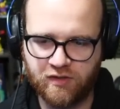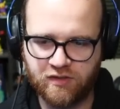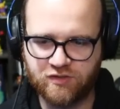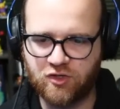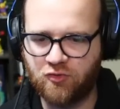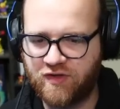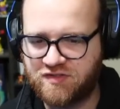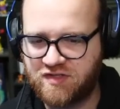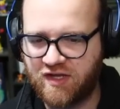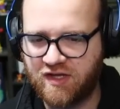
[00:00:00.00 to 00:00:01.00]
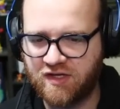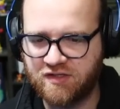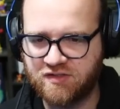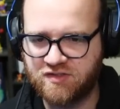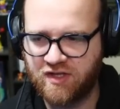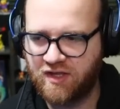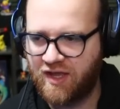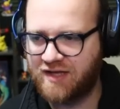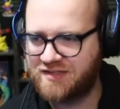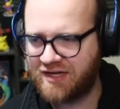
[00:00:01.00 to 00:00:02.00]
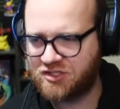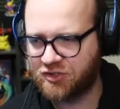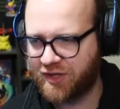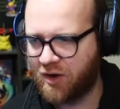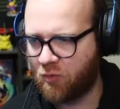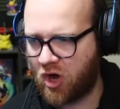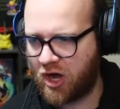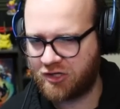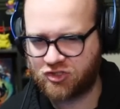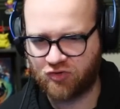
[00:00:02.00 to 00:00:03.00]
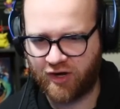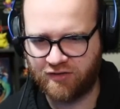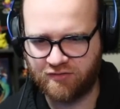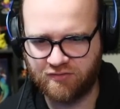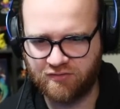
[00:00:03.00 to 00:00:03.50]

So this is... It's actually a wash, right?